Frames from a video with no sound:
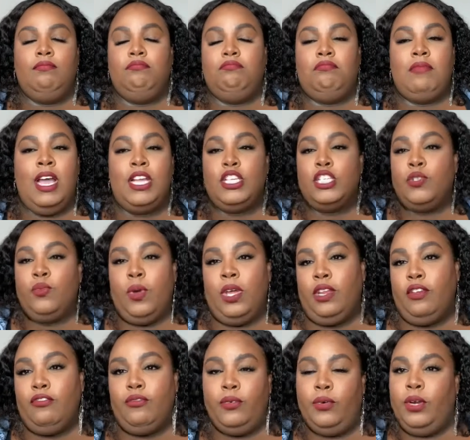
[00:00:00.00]
I just
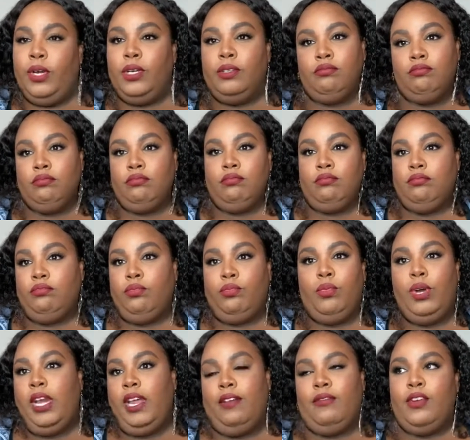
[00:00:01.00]
wanted for
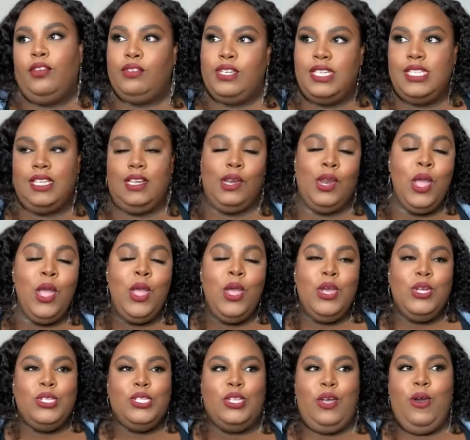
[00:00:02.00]
whatever reason.
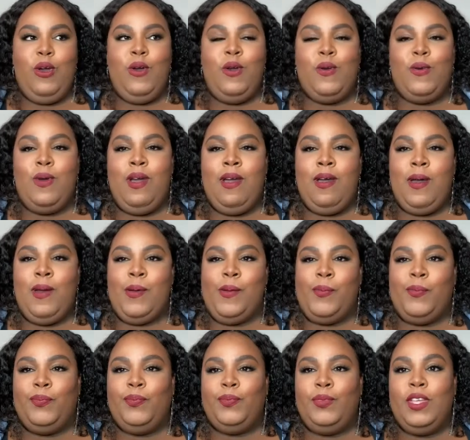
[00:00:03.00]
So
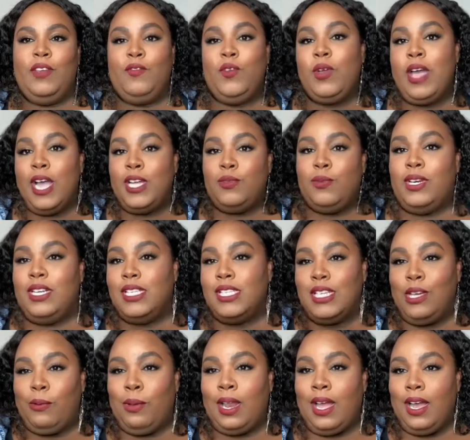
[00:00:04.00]
um, if you guys want to see
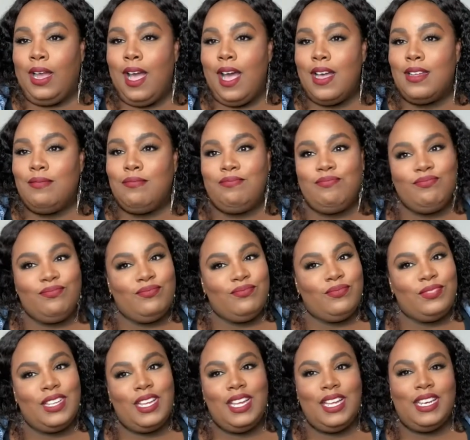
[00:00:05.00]
what I got,
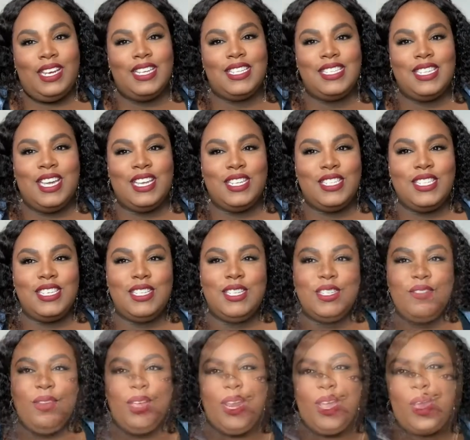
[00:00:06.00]
let's get into this
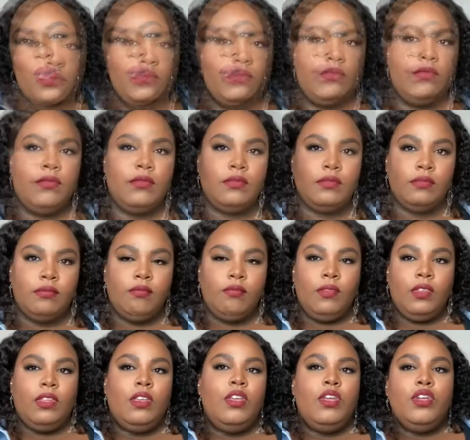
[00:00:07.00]
video.
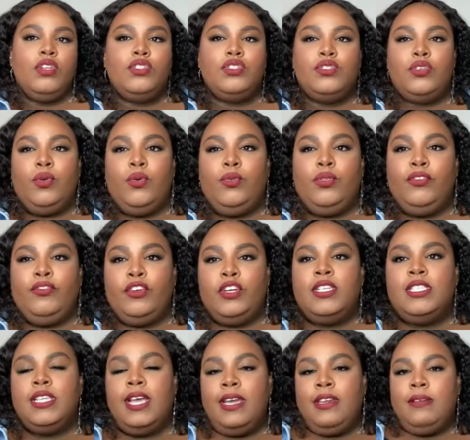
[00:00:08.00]
So the
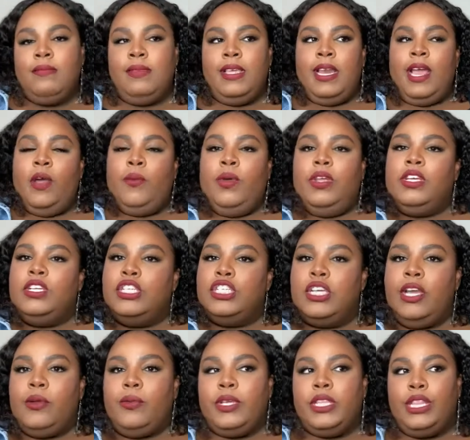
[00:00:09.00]
first item that I want to
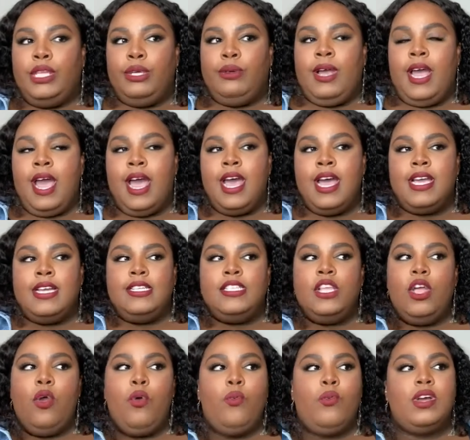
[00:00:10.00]
share with you guys
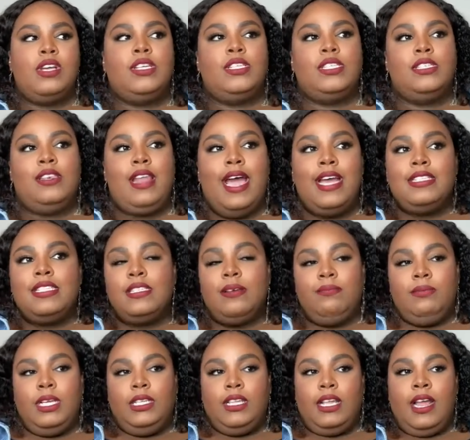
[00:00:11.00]
was not
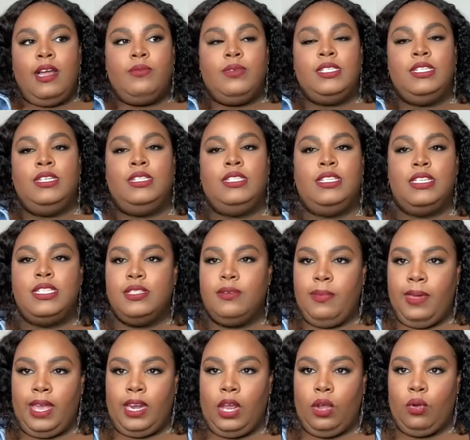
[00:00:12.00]
something that I was
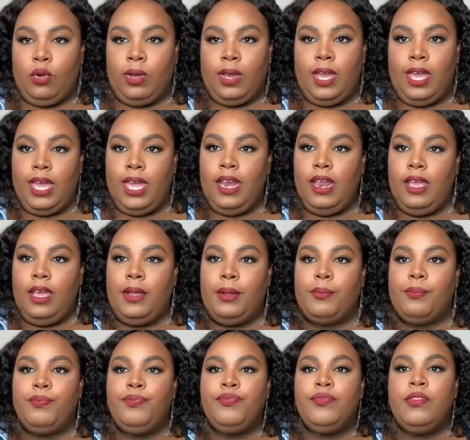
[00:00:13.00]
anticipating on getting.
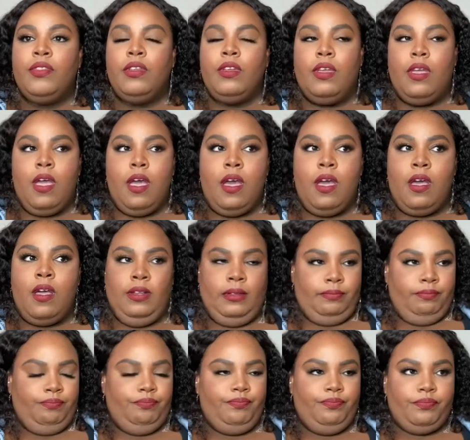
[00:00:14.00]

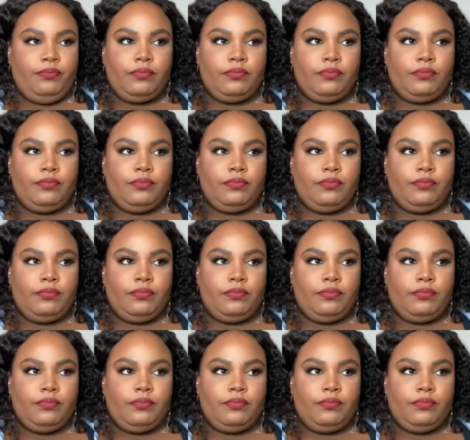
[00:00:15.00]
Um,